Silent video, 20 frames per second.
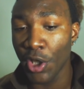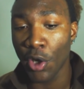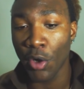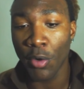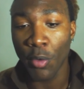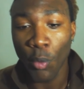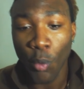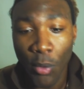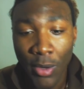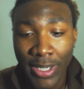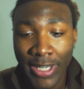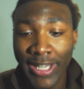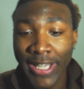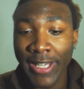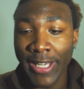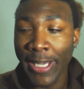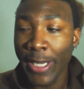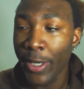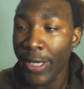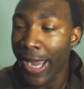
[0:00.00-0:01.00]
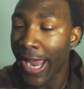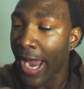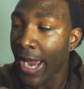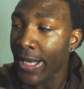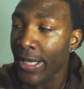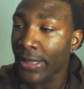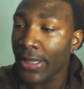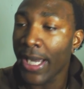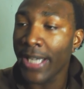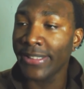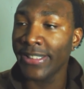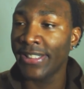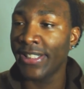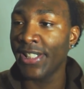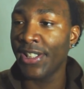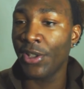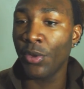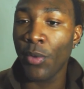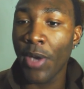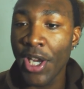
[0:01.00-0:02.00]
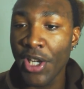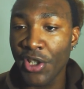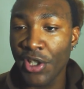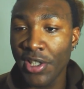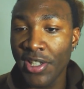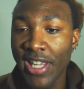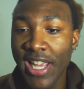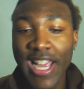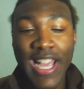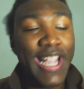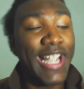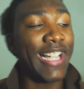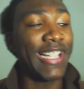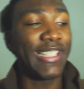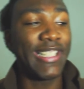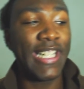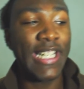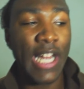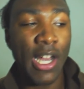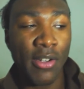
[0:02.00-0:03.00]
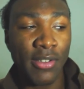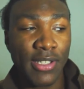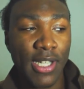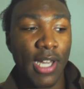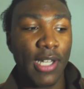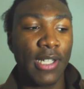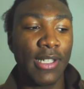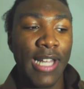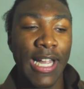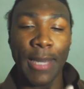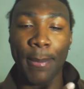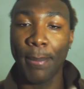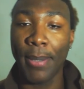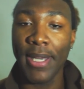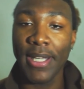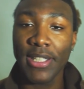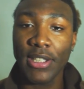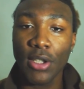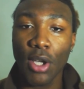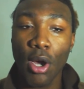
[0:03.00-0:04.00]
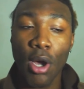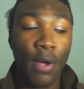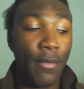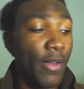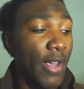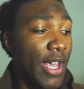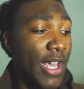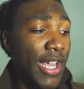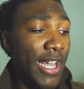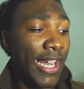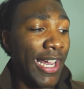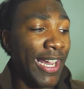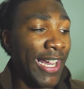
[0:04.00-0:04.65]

You know, when he analyzed the situation, he seen I was kind of like pissed off,